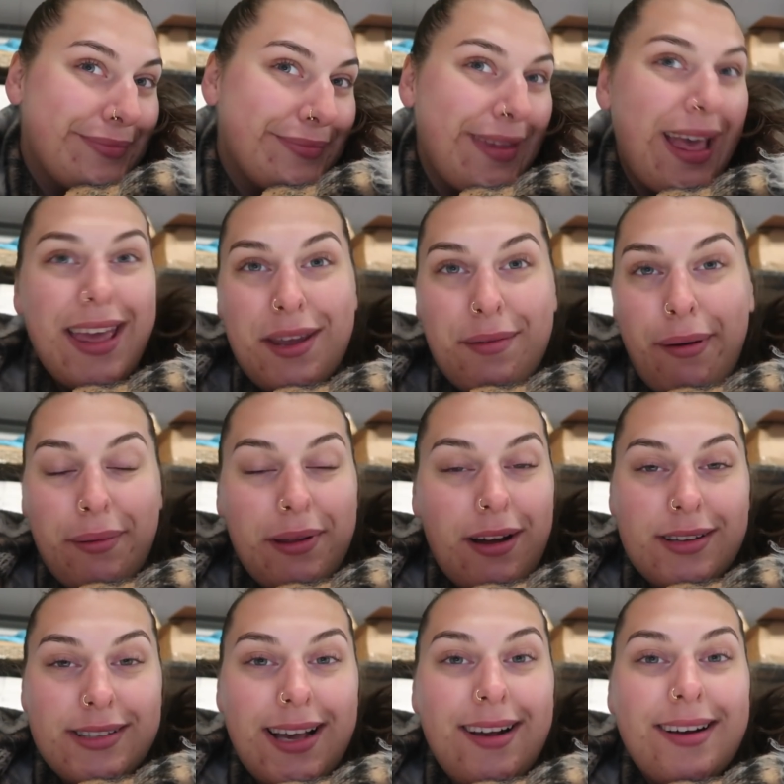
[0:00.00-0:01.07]
You probably
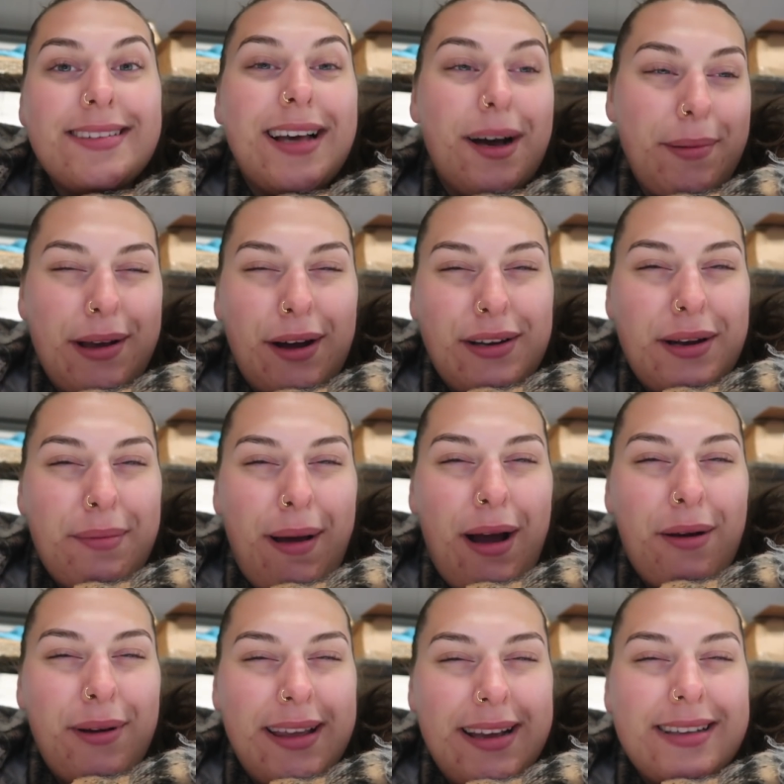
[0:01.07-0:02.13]
can't tell because it'll be gone in about
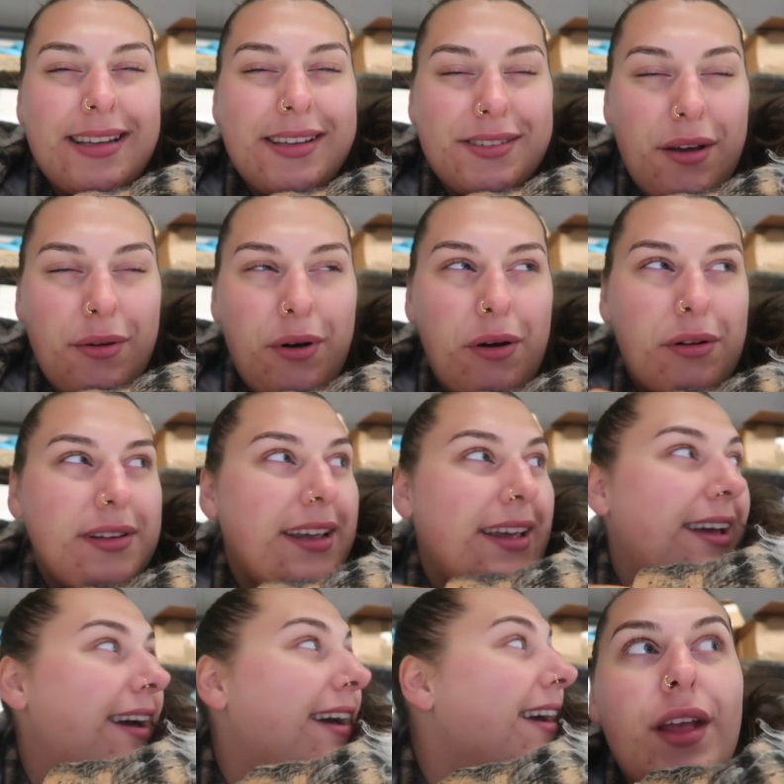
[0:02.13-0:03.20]
a week because it's so cold
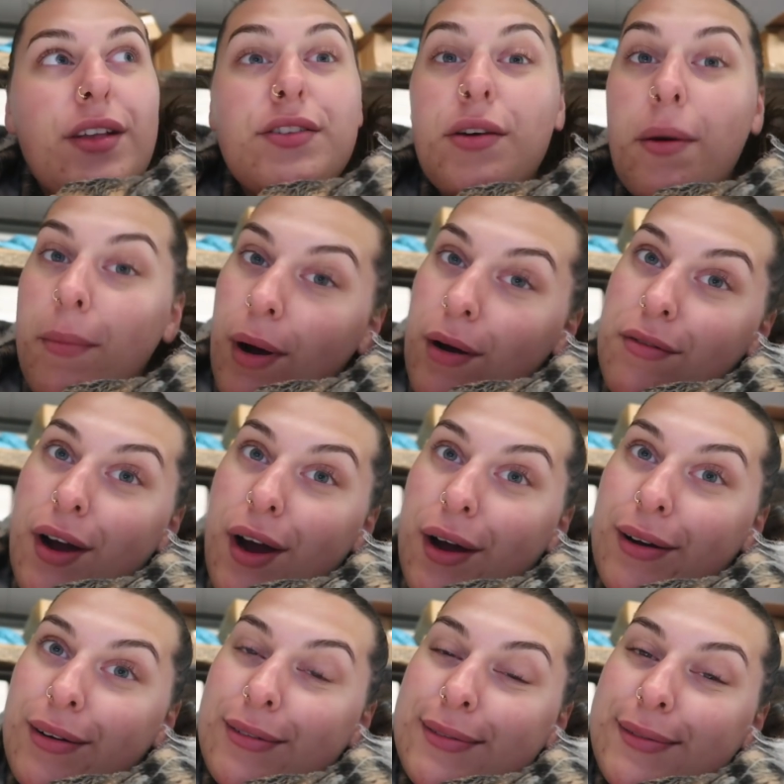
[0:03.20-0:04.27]
here.
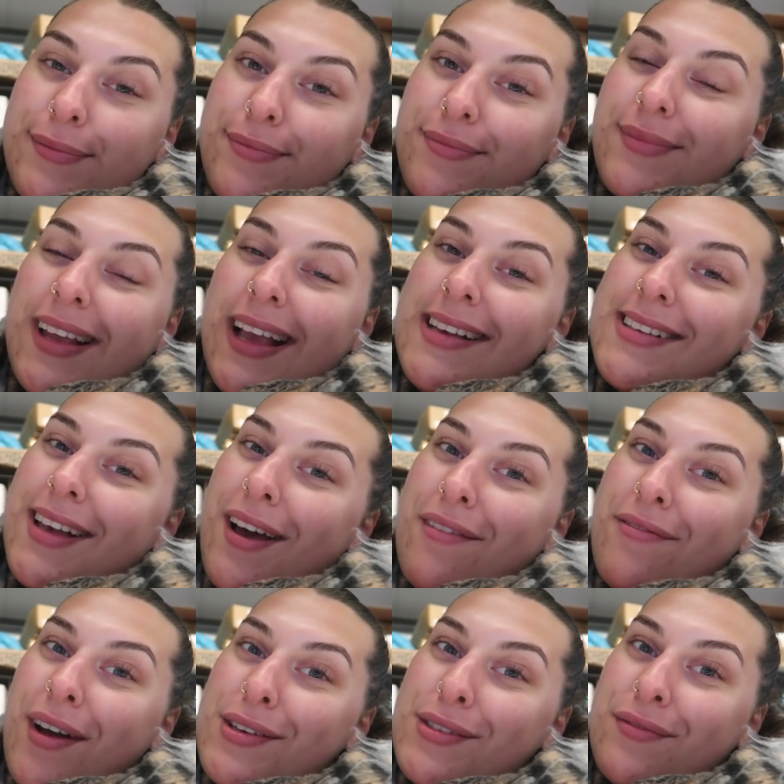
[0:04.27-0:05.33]
Tomorrow is
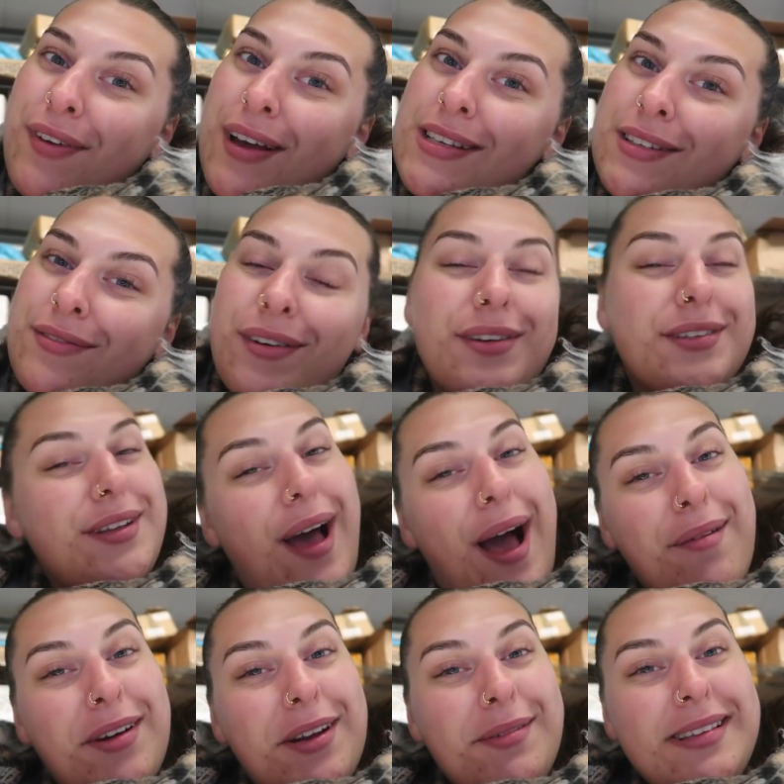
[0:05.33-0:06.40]
Curve Fashion Festival, so
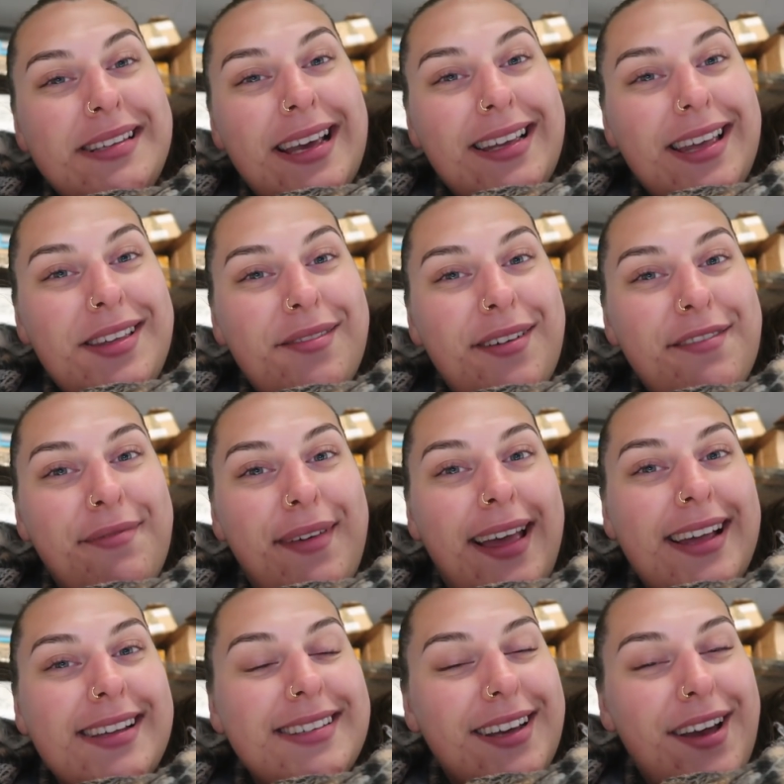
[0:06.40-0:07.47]
I'm going to be taking you with
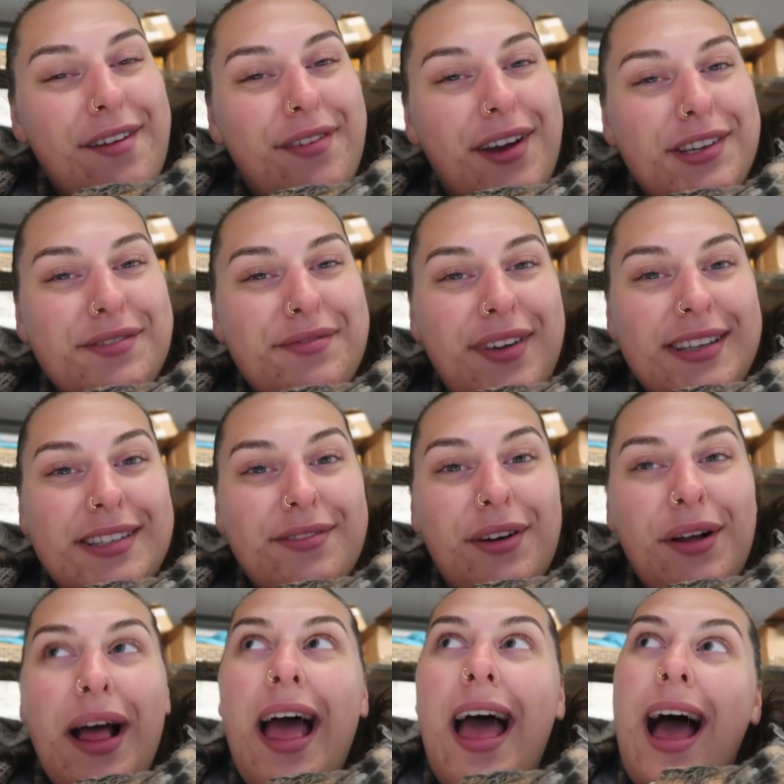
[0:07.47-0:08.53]
me to Curve Fashion
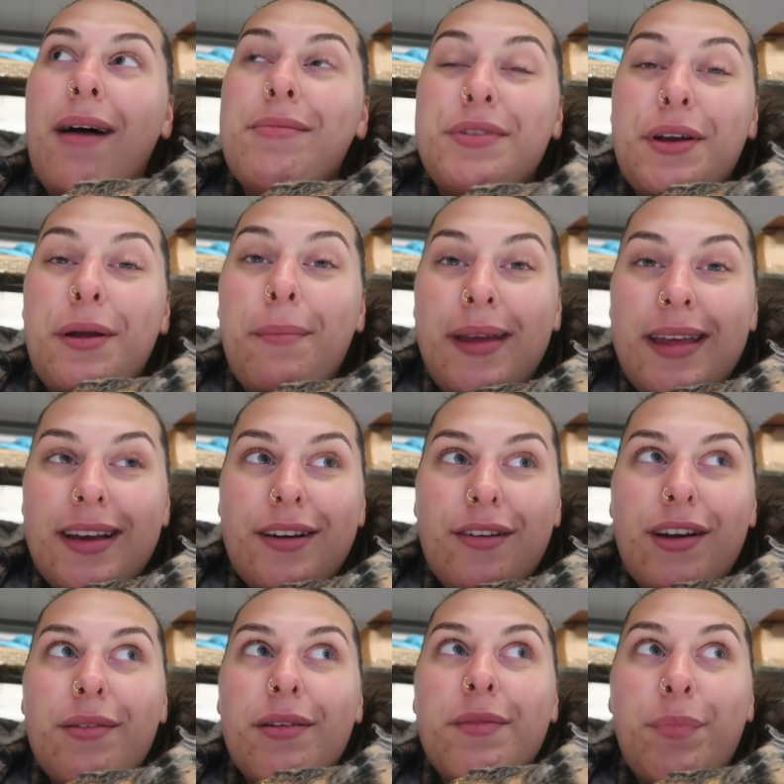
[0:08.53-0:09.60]
Festival. I'm doing a meet and
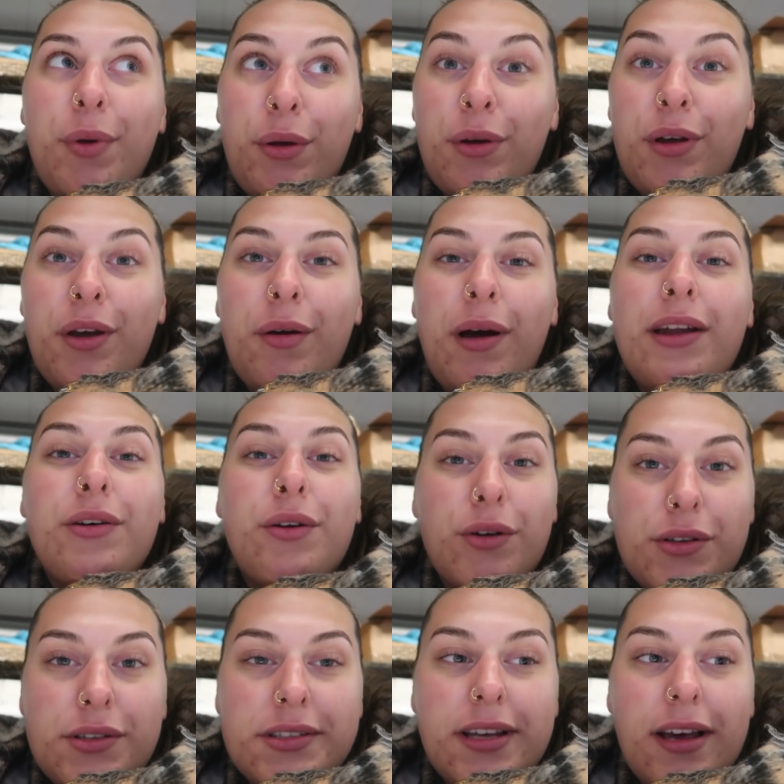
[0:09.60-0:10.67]
greet with Boohoo, and
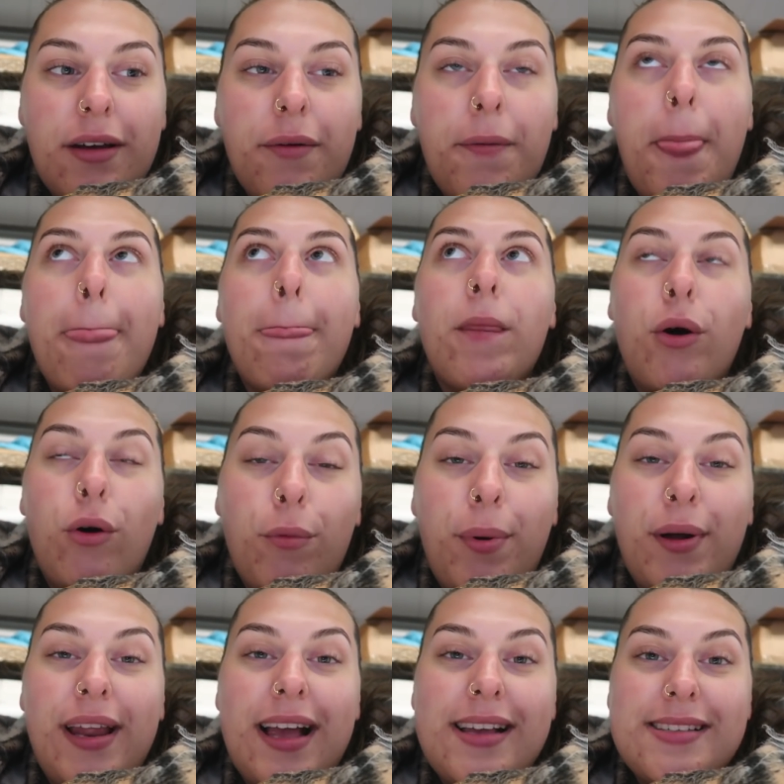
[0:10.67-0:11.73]
also All
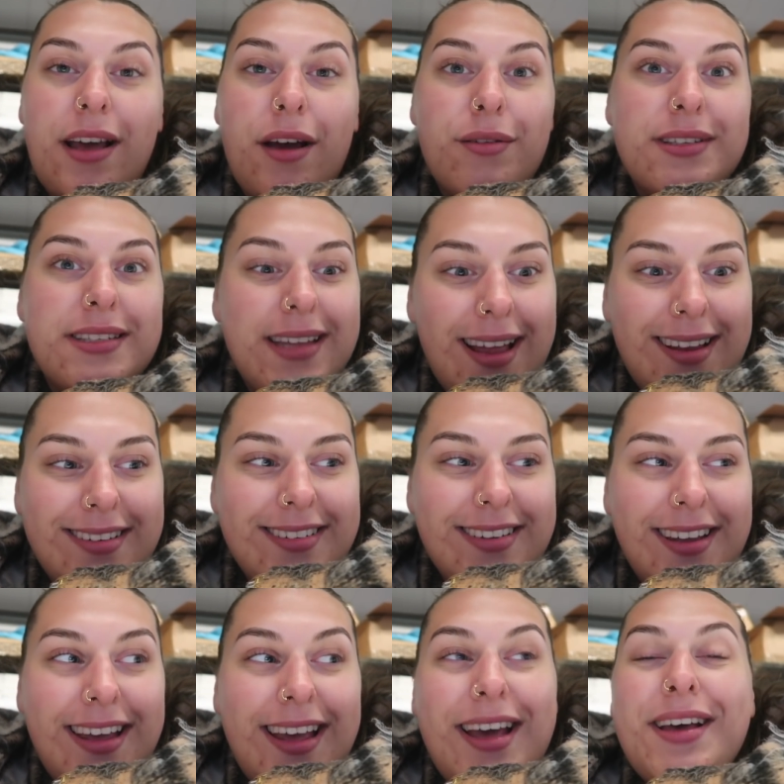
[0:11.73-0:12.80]
Body has their own stand,
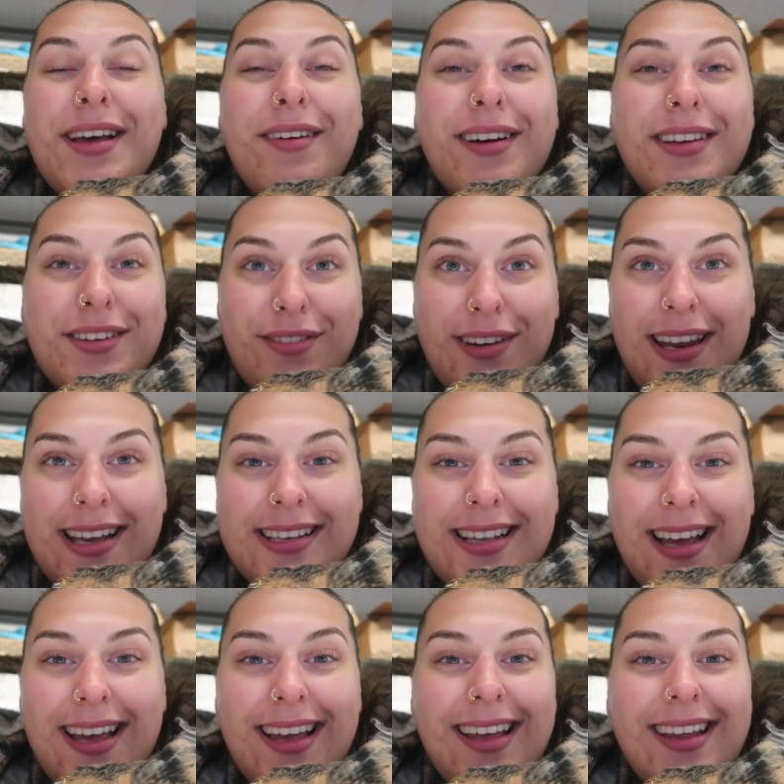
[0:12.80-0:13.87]
which is really
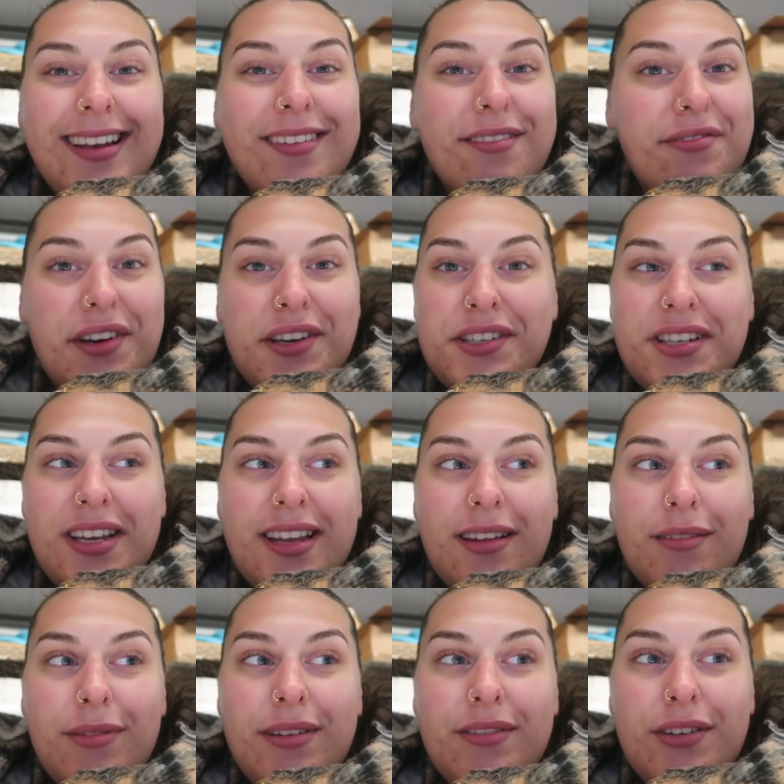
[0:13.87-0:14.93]
exciting. First year
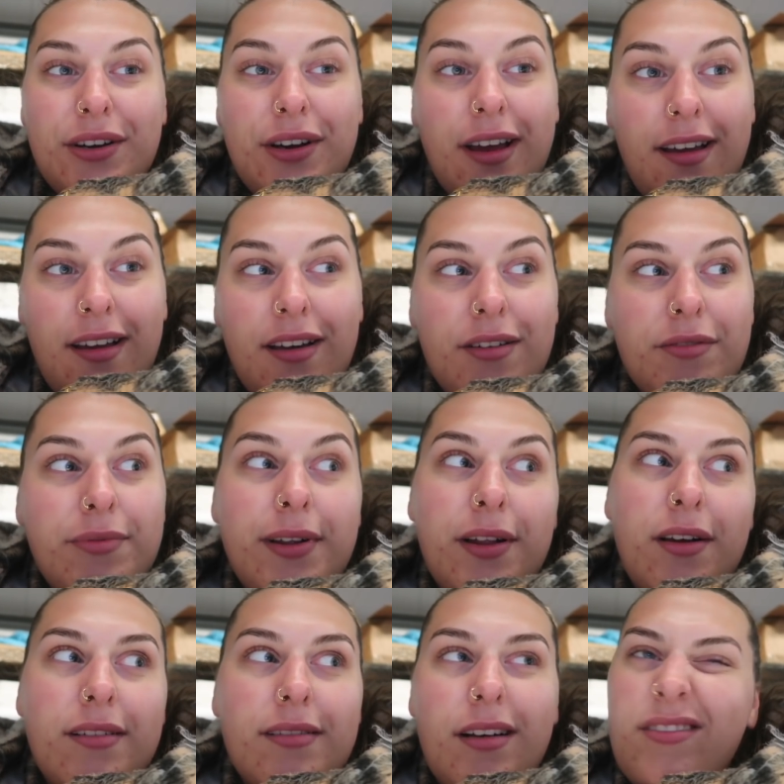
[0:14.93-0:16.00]
that we've done Curve,
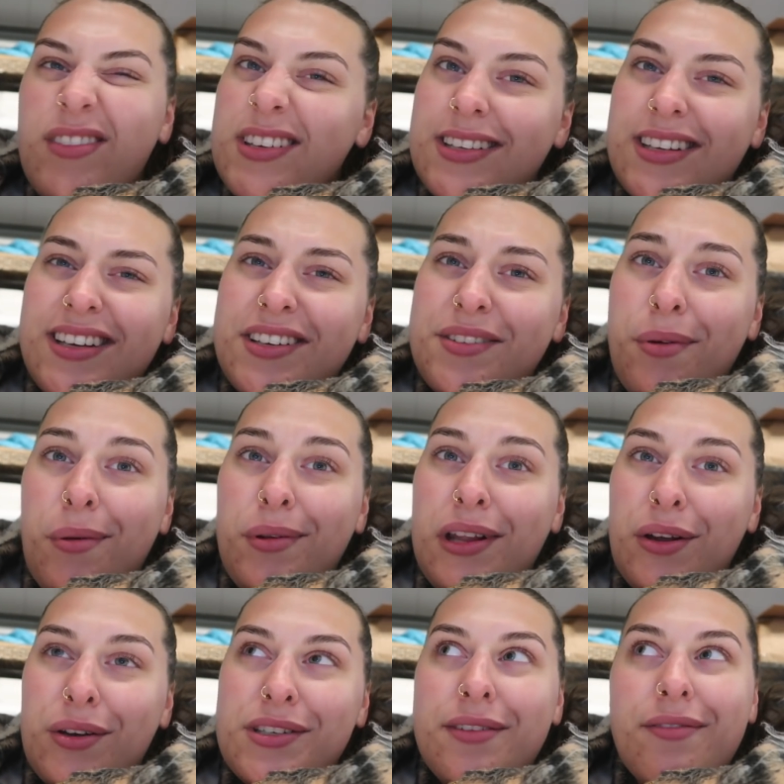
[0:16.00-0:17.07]
well, obviously because we only
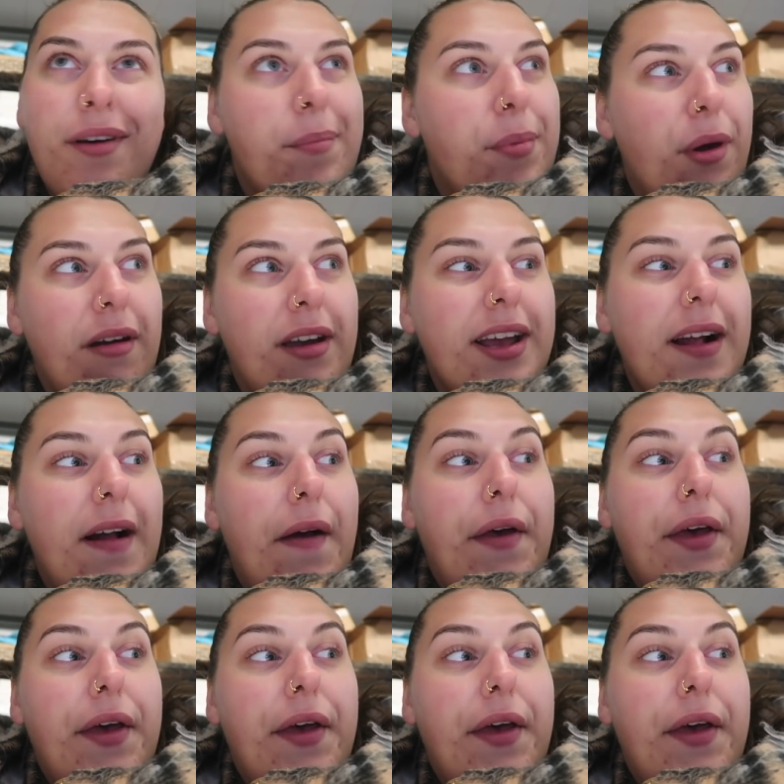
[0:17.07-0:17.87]
launched in February.